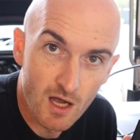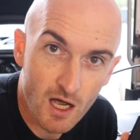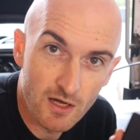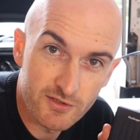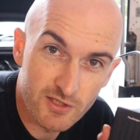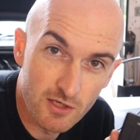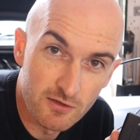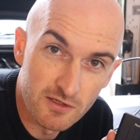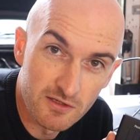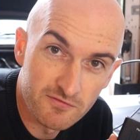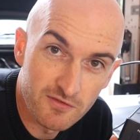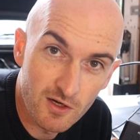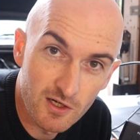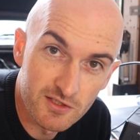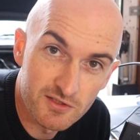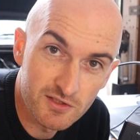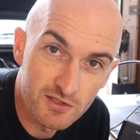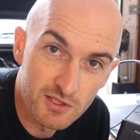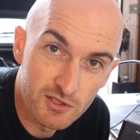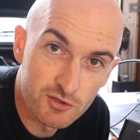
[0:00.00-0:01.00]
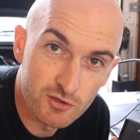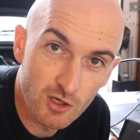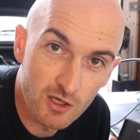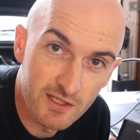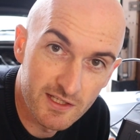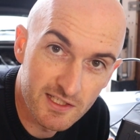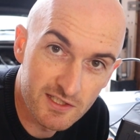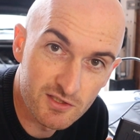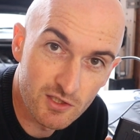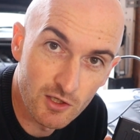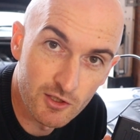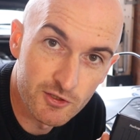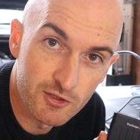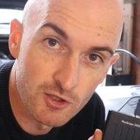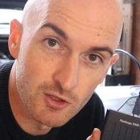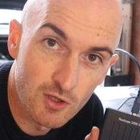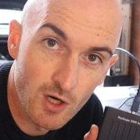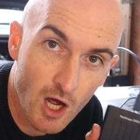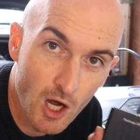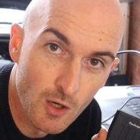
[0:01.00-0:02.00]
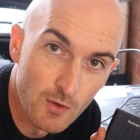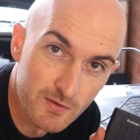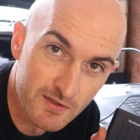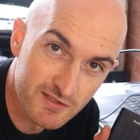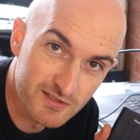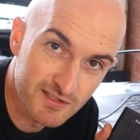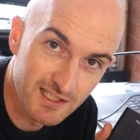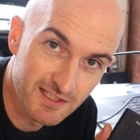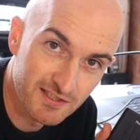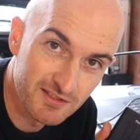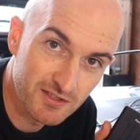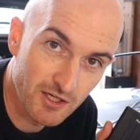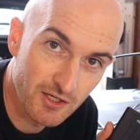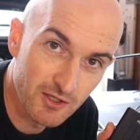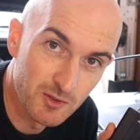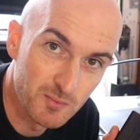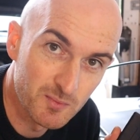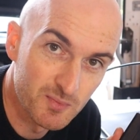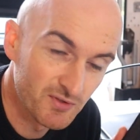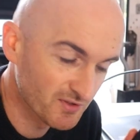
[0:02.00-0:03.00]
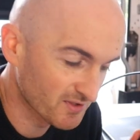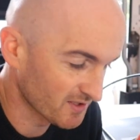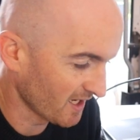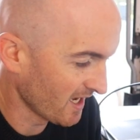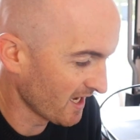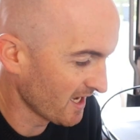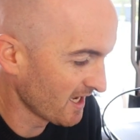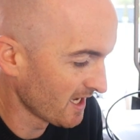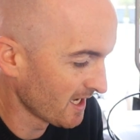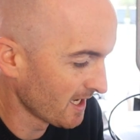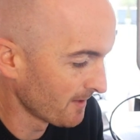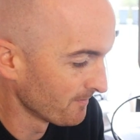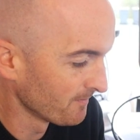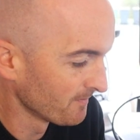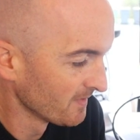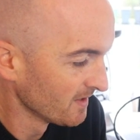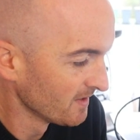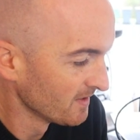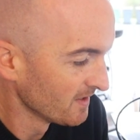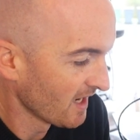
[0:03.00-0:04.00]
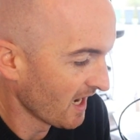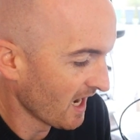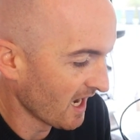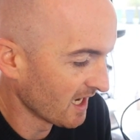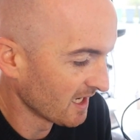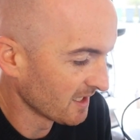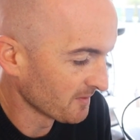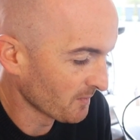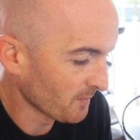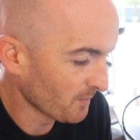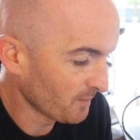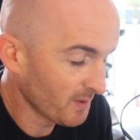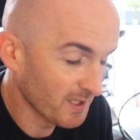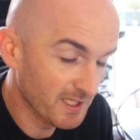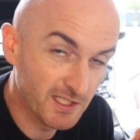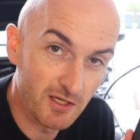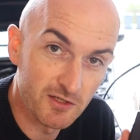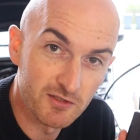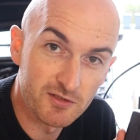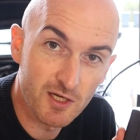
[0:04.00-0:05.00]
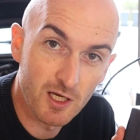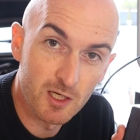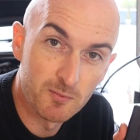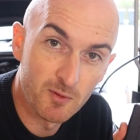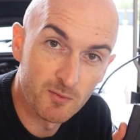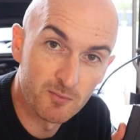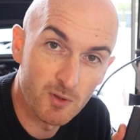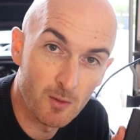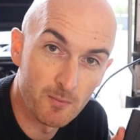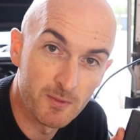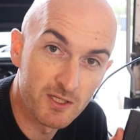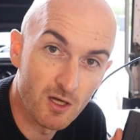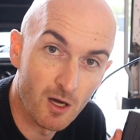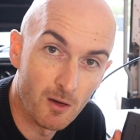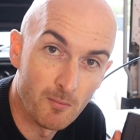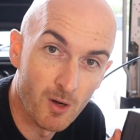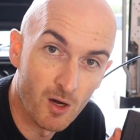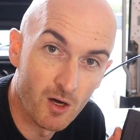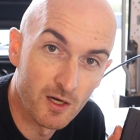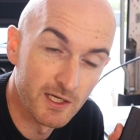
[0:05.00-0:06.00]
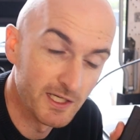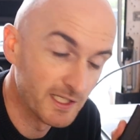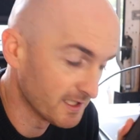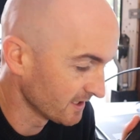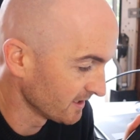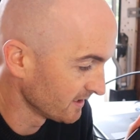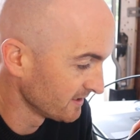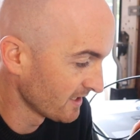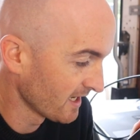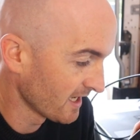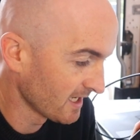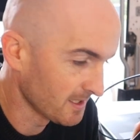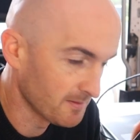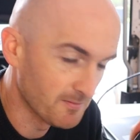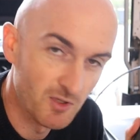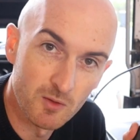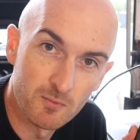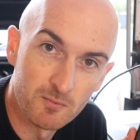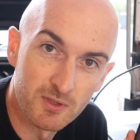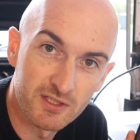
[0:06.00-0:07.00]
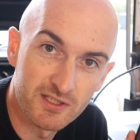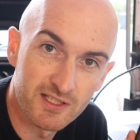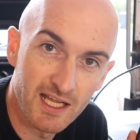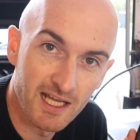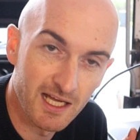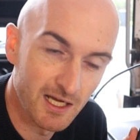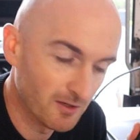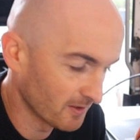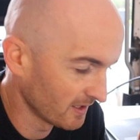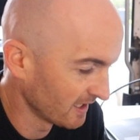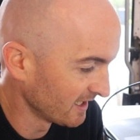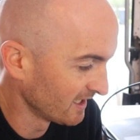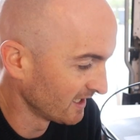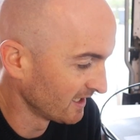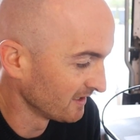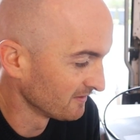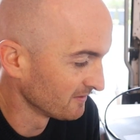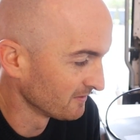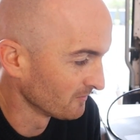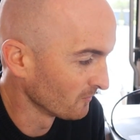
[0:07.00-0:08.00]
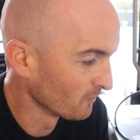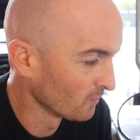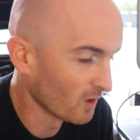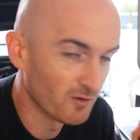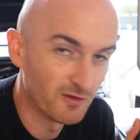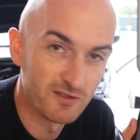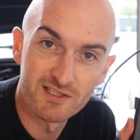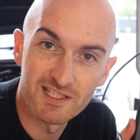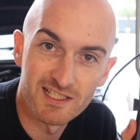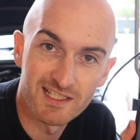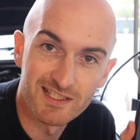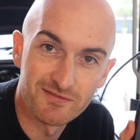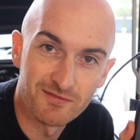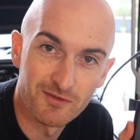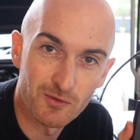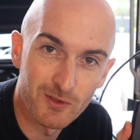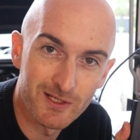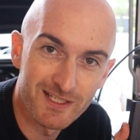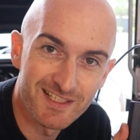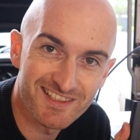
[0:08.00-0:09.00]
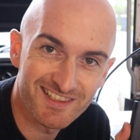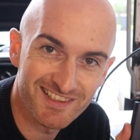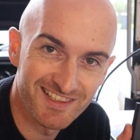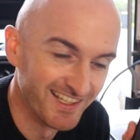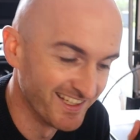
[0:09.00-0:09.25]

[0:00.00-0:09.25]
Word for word: I don't advise that you try this on your own oscilloscopes. Um, and Picoscope have probably got my name numbered now, and um, warranty is void.